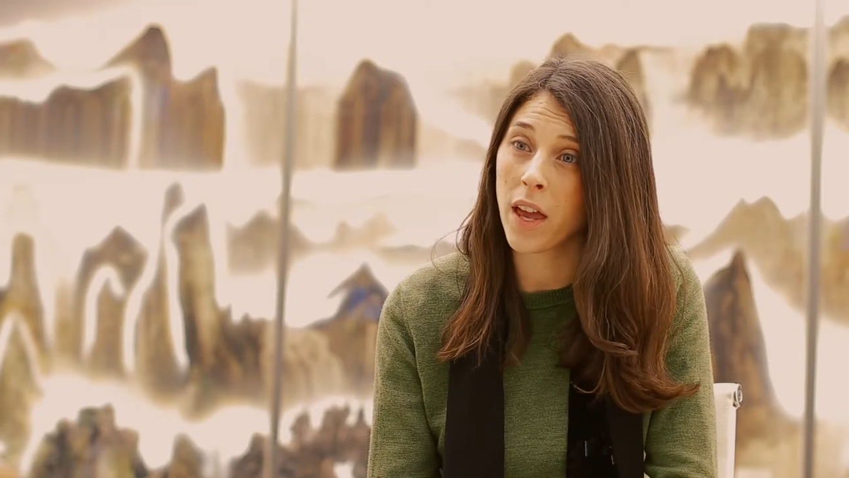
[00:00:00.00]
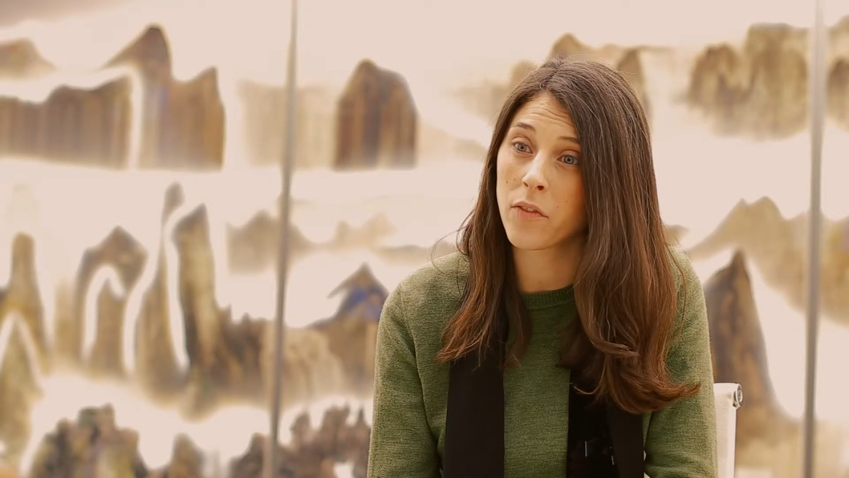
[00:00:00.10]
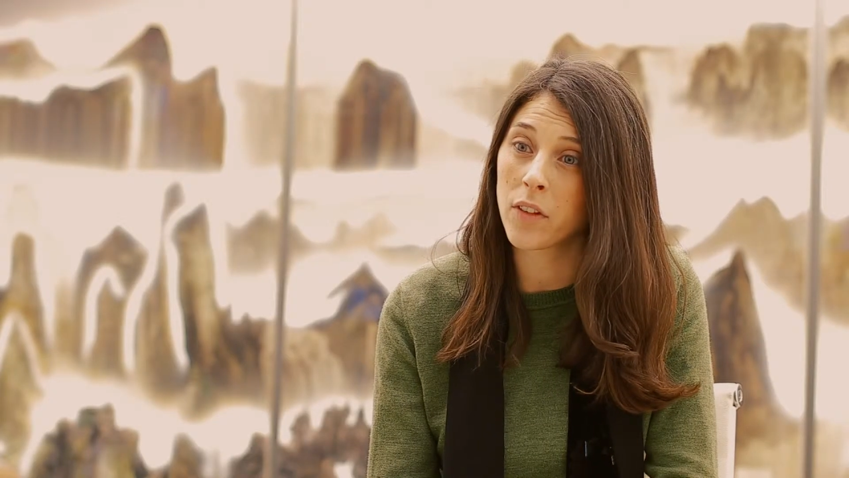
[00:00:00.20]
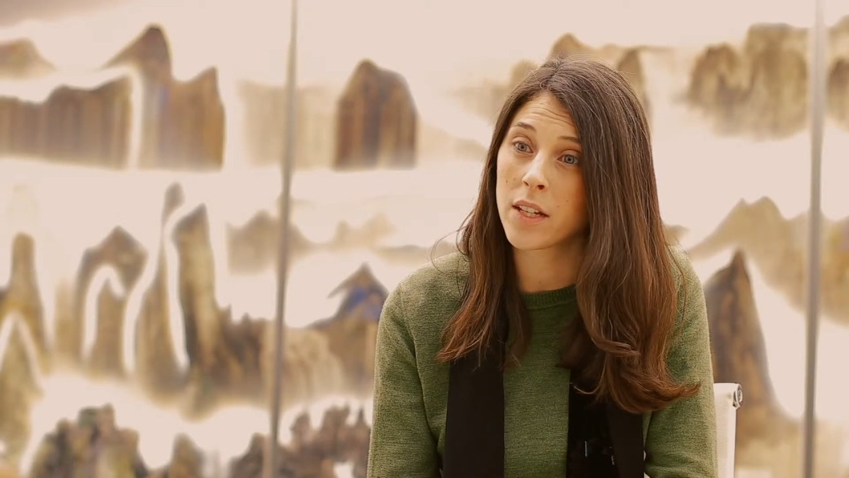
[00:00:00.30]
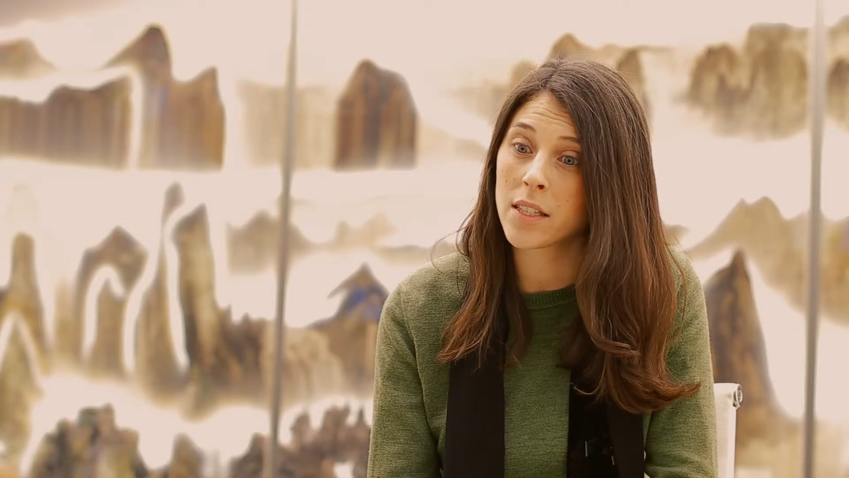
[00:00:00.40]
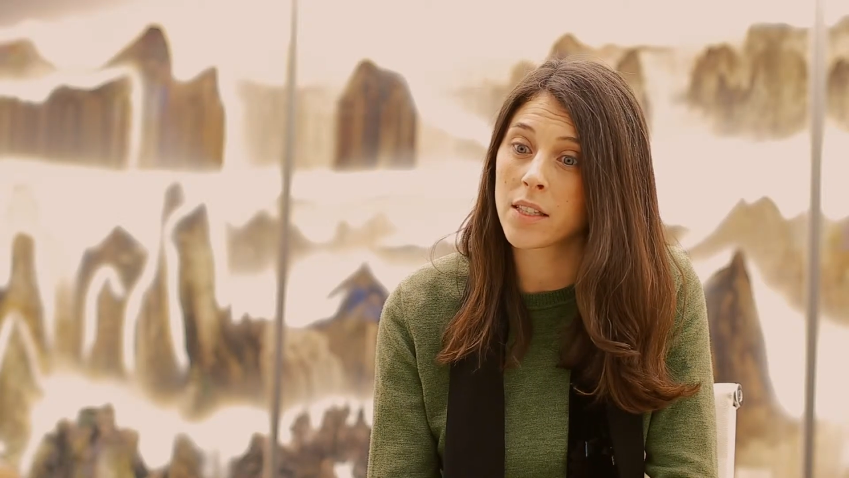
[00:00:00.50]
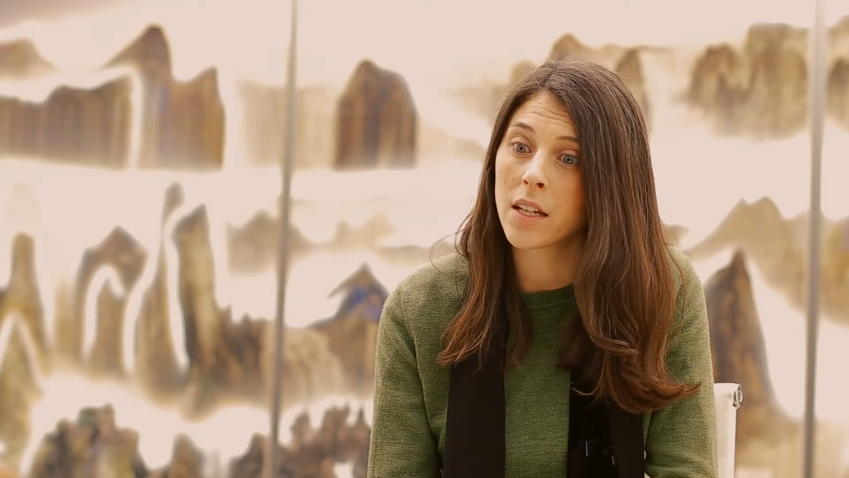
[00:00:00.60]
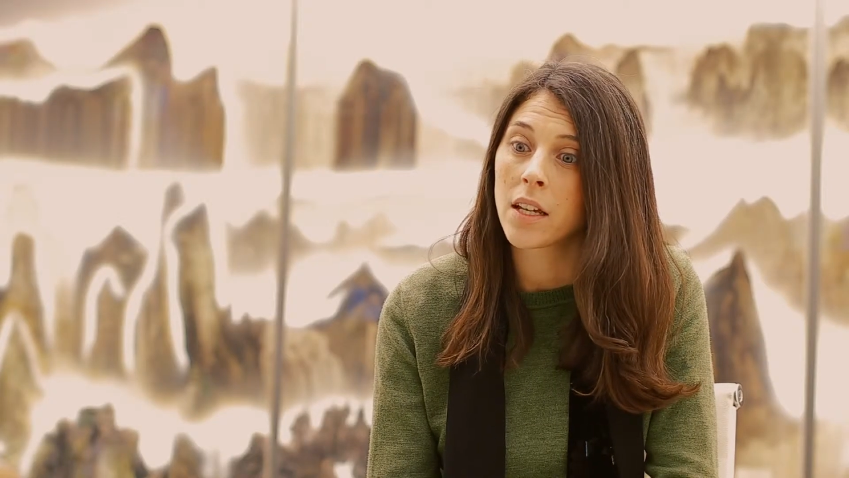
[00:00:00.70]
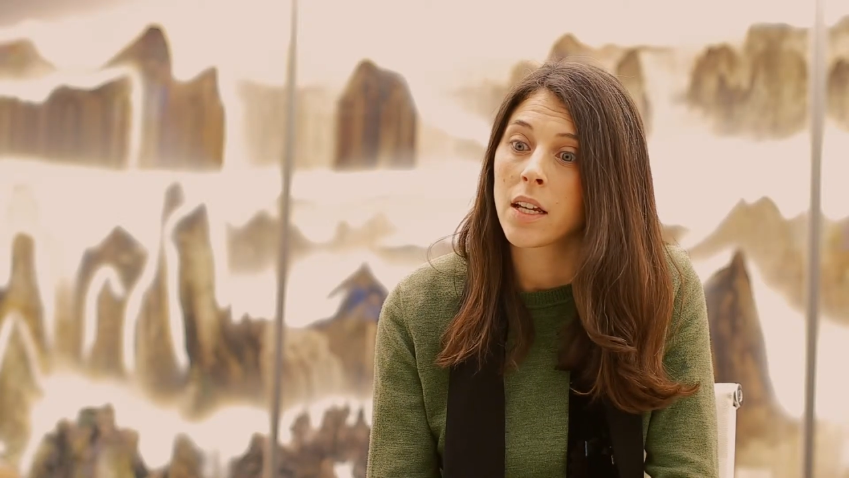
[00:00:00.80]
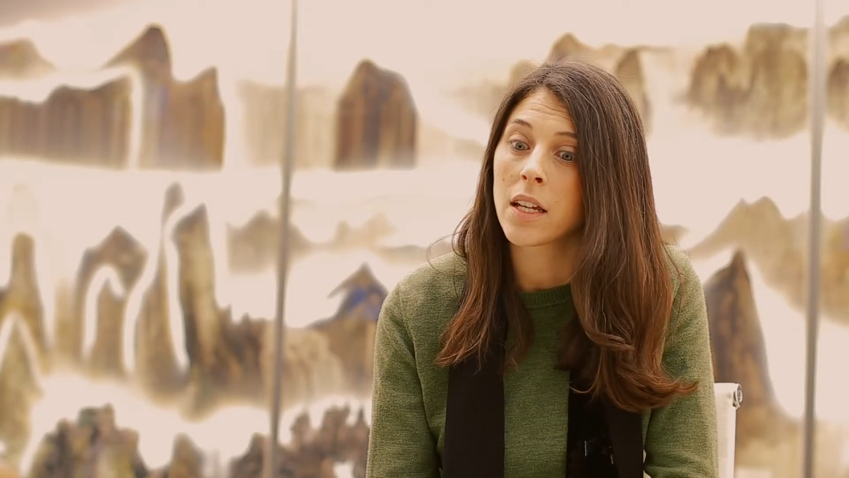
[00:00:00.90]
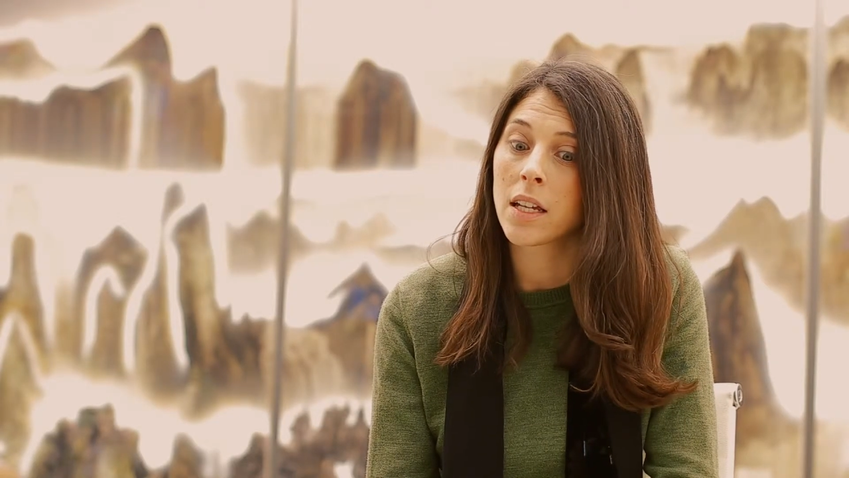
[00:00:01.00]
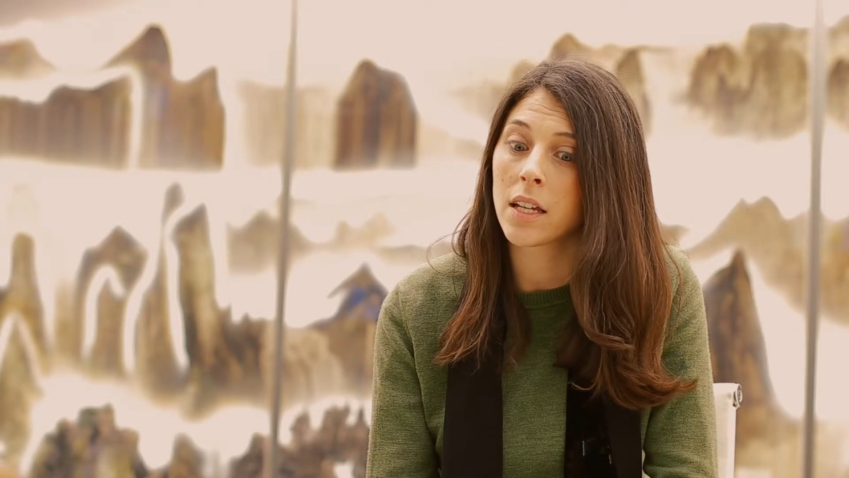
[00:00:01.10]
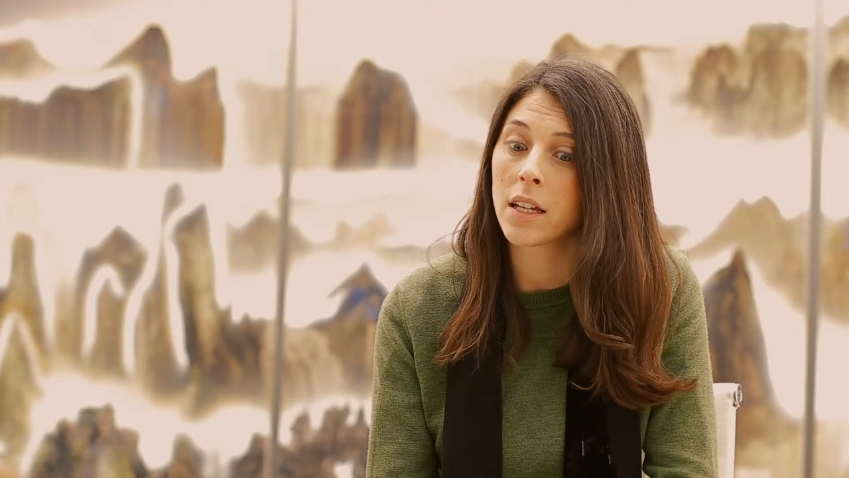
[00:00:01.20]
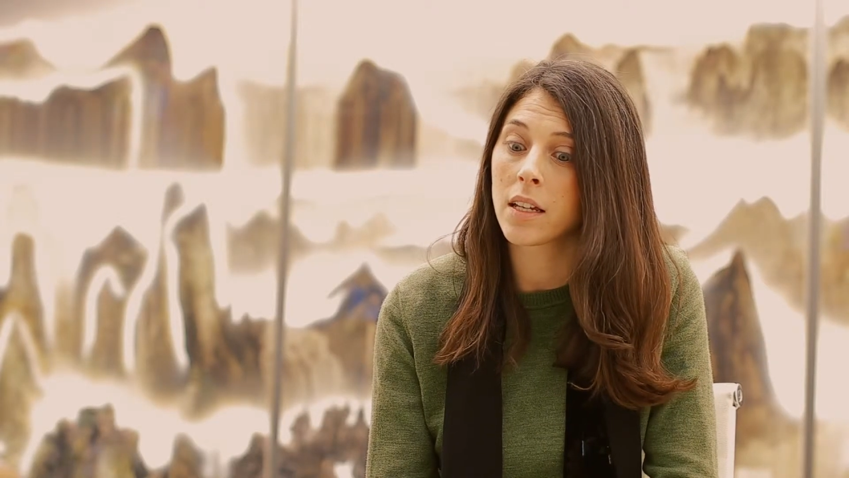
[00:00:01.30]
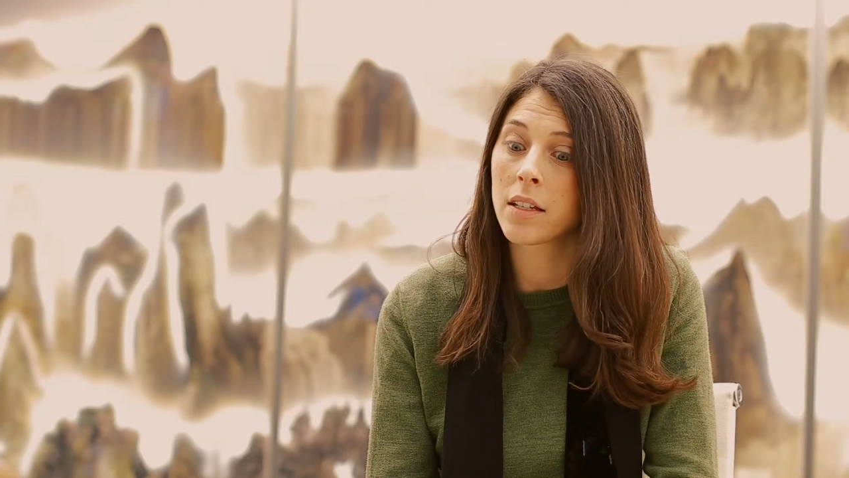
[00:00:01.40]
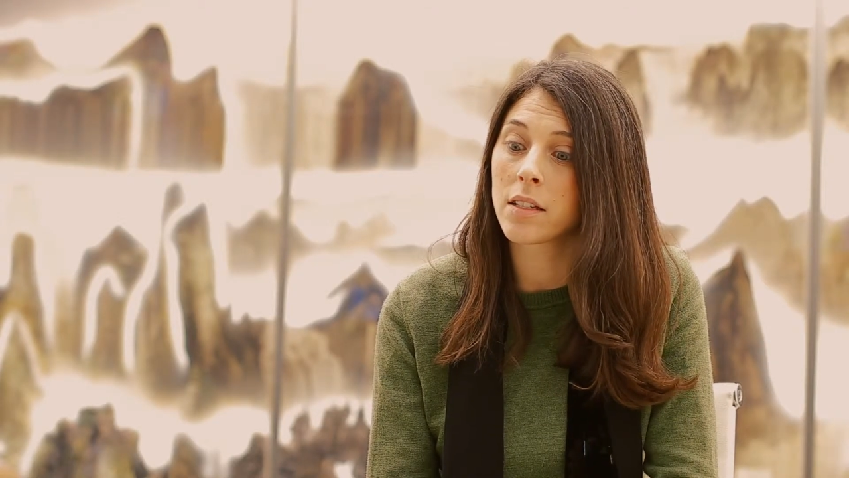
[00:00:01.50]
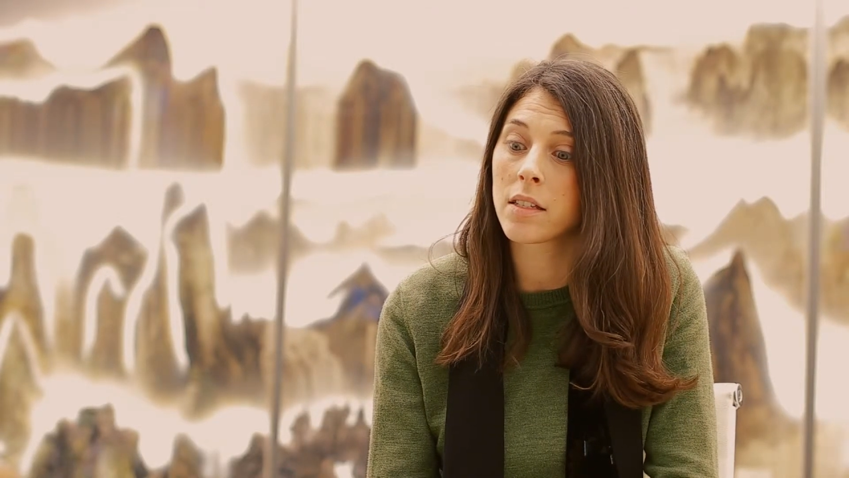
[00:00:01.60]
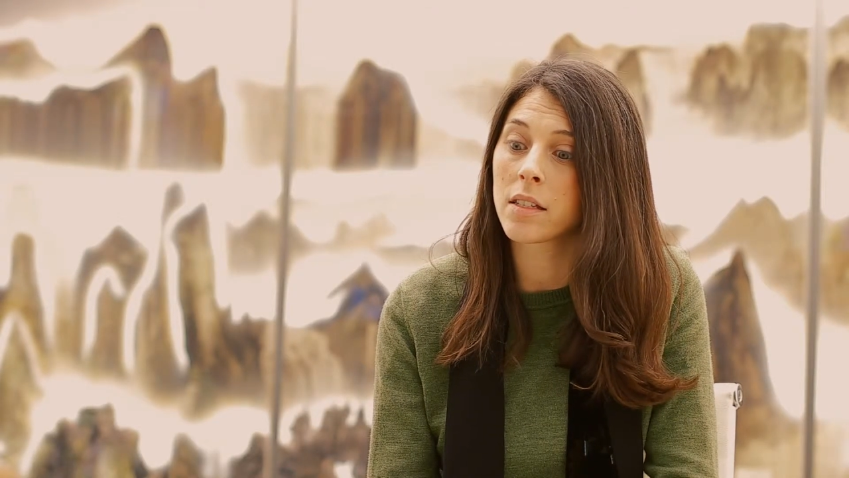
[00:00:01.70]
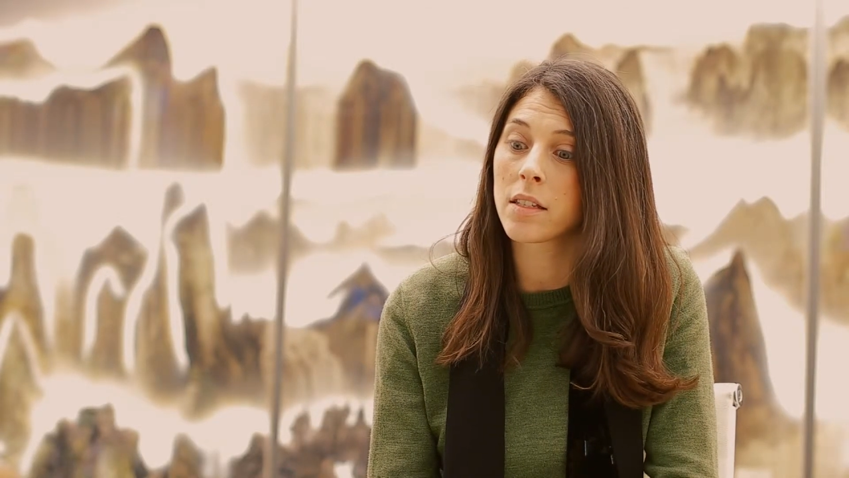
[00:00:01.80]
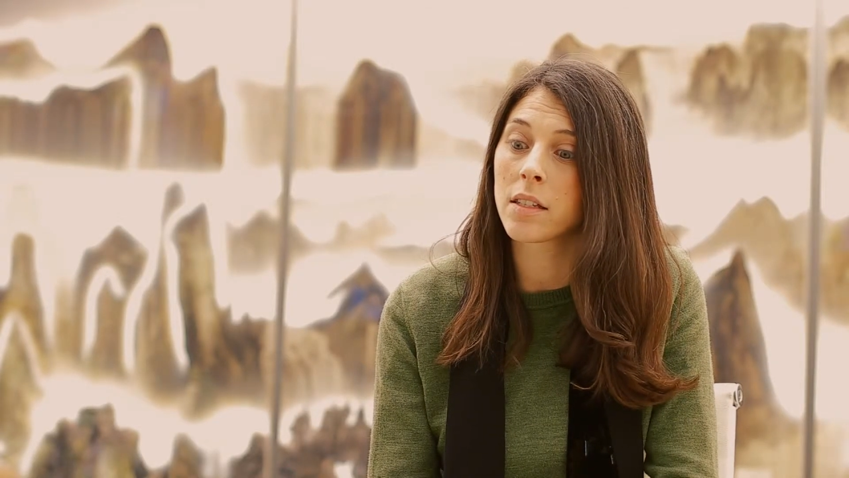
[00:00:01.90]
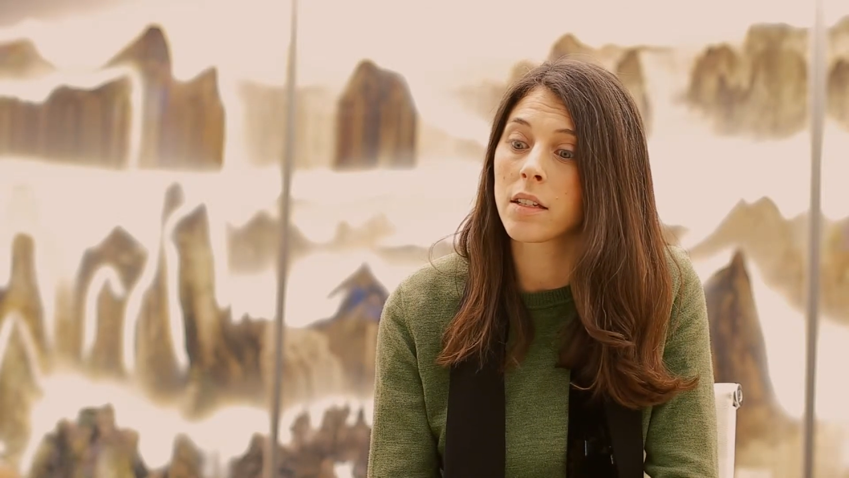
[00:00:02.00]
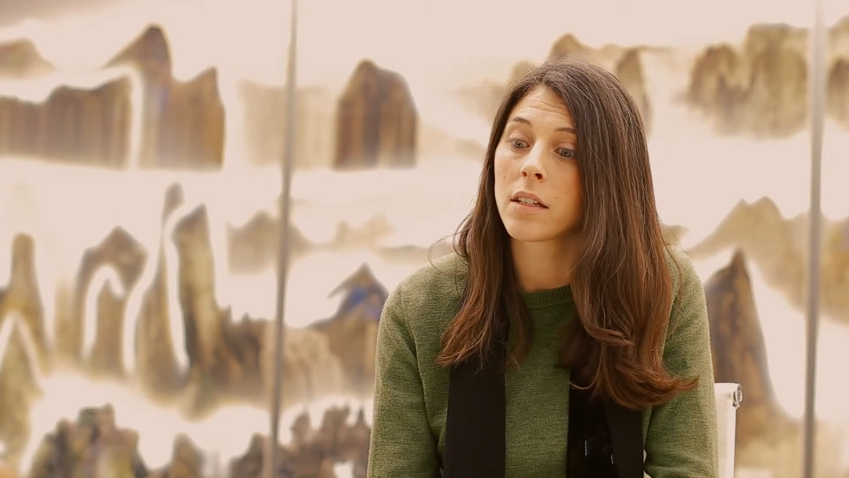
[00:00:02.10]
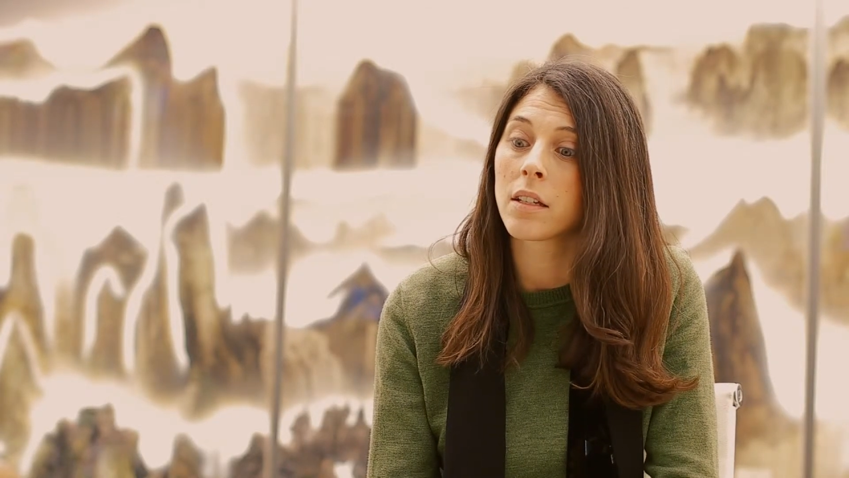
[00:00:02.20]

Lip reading: Canvas is